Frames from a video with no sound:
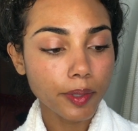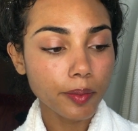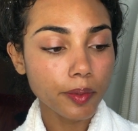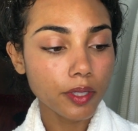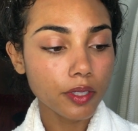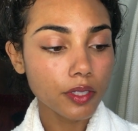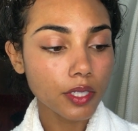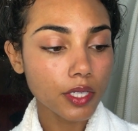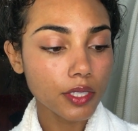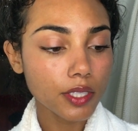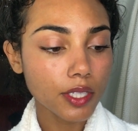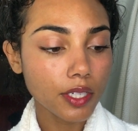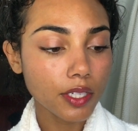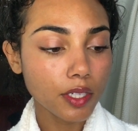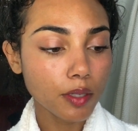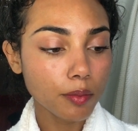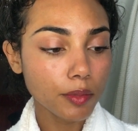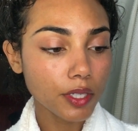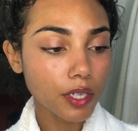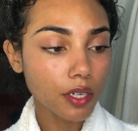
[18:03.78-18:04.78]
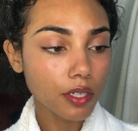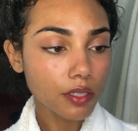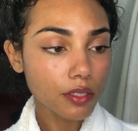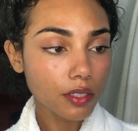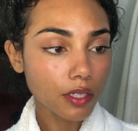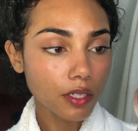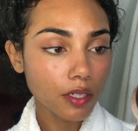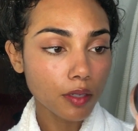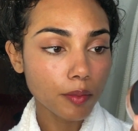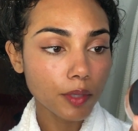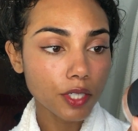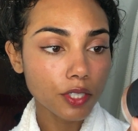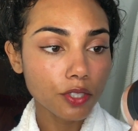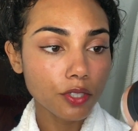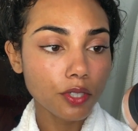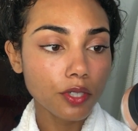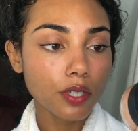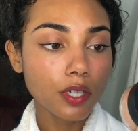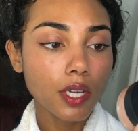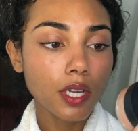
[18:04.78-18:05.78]
maybe the titanium dioxide, I'm not
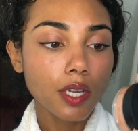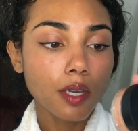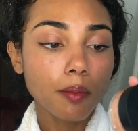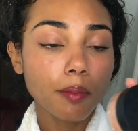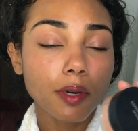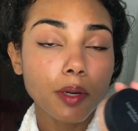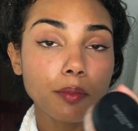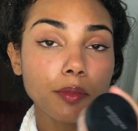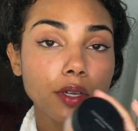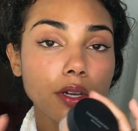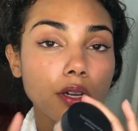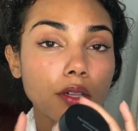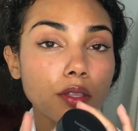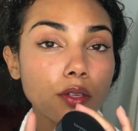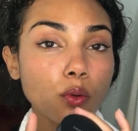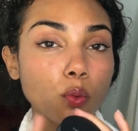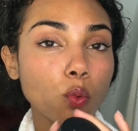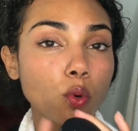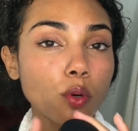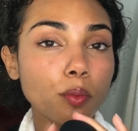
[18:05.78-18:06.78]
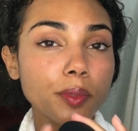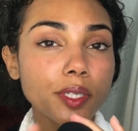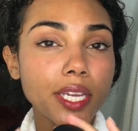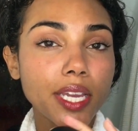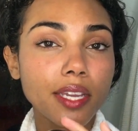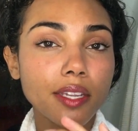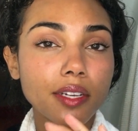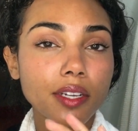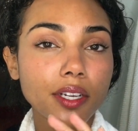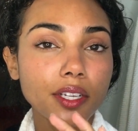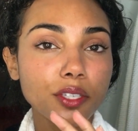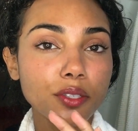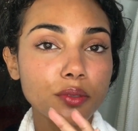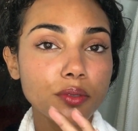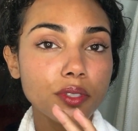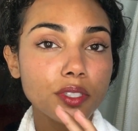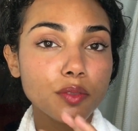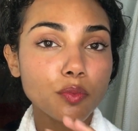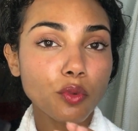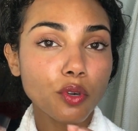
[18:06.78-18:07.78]
sure. But I'm the color Warm Tan, and I
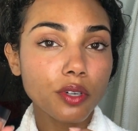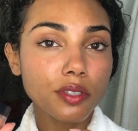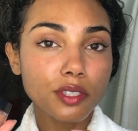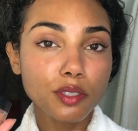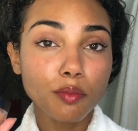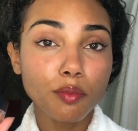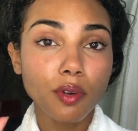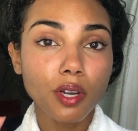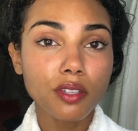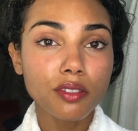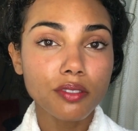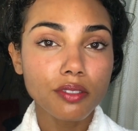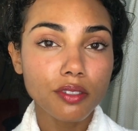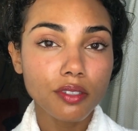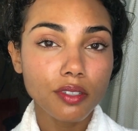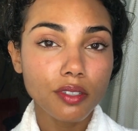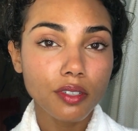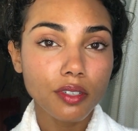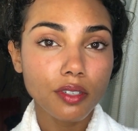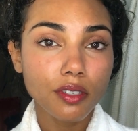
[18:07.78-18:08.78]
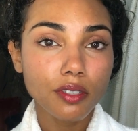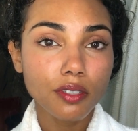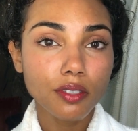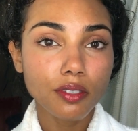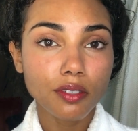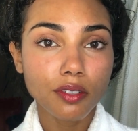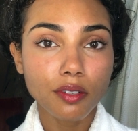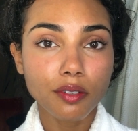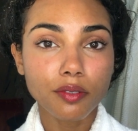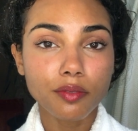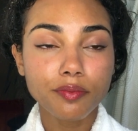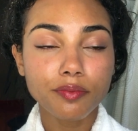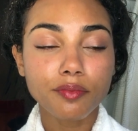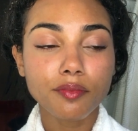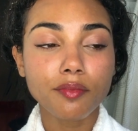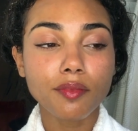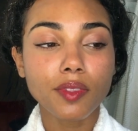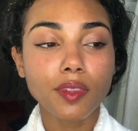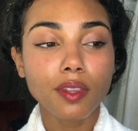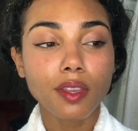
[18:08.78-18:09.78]
use this more as a bronzer, you know.
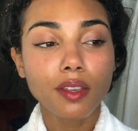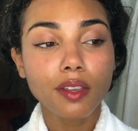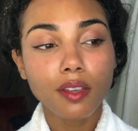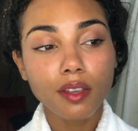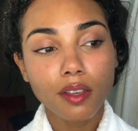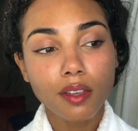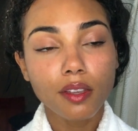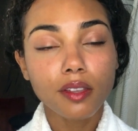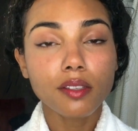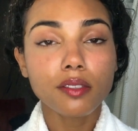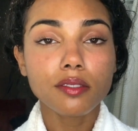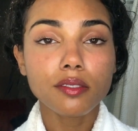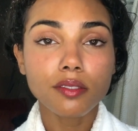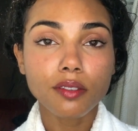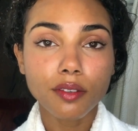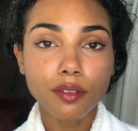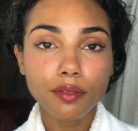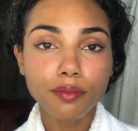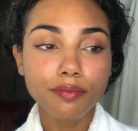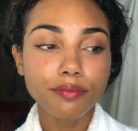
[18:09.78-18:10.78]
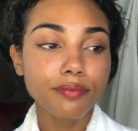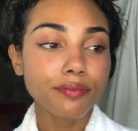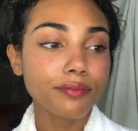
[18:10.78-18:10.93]
So